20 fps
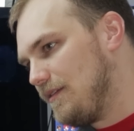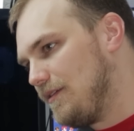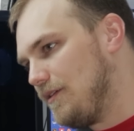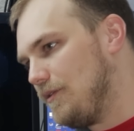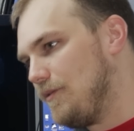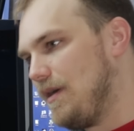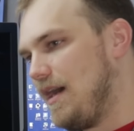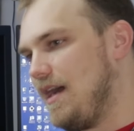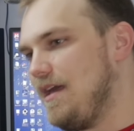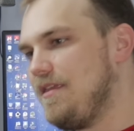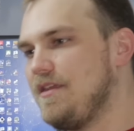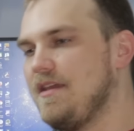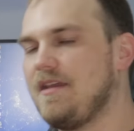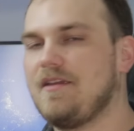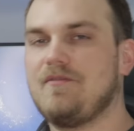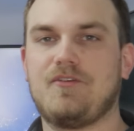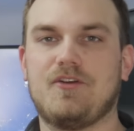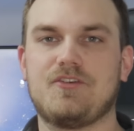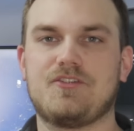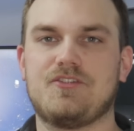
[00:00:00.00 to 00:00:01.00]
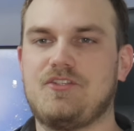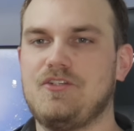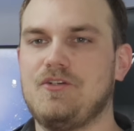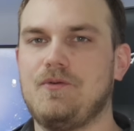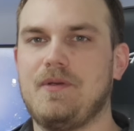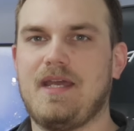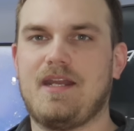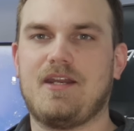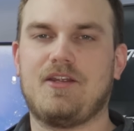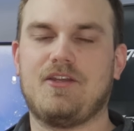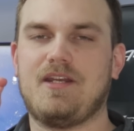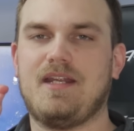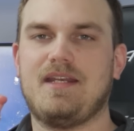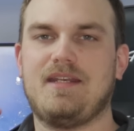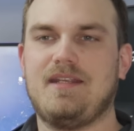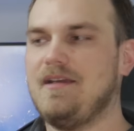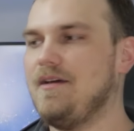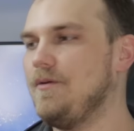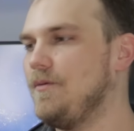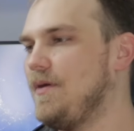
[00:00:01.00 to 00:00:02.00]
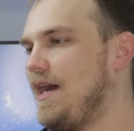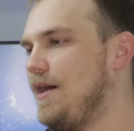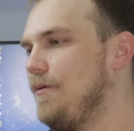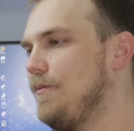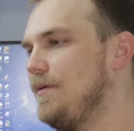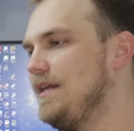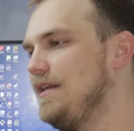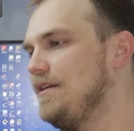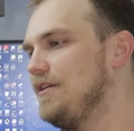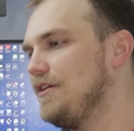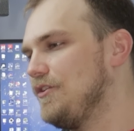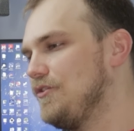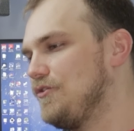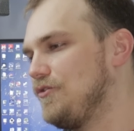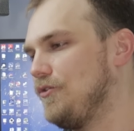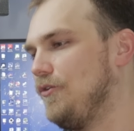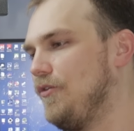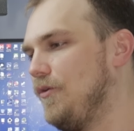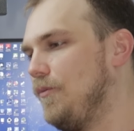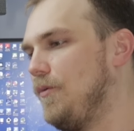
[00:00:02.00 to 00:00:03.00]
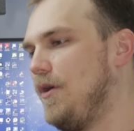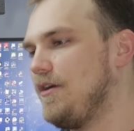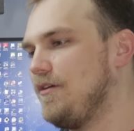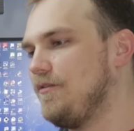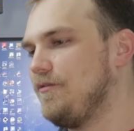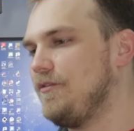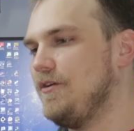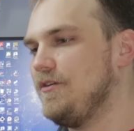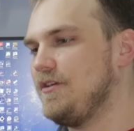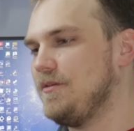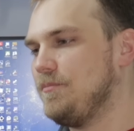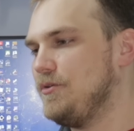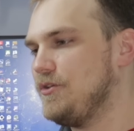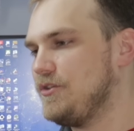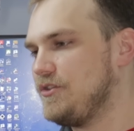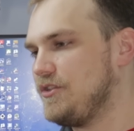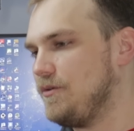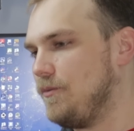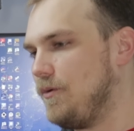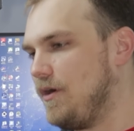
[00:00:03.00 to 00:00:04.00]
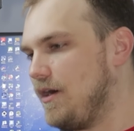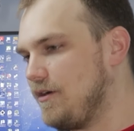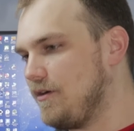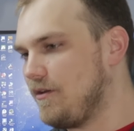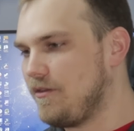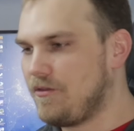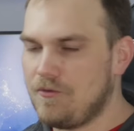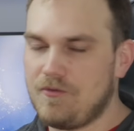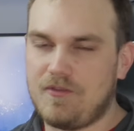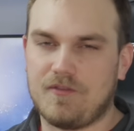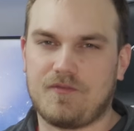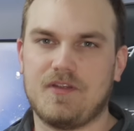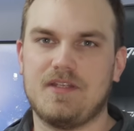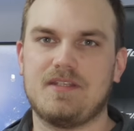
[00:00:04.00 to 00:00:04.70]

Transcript: So I think in version two, we got a good idea on how we need to control the water flow to push the water through the